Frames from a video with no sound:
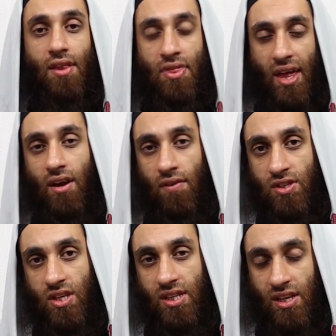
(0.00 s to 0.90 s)
then
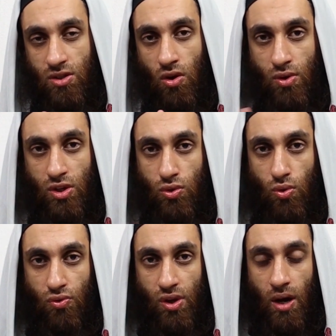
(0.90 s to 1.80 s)
obviously there's only two
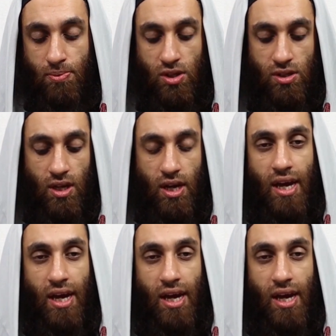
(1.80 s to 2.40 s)
or three options.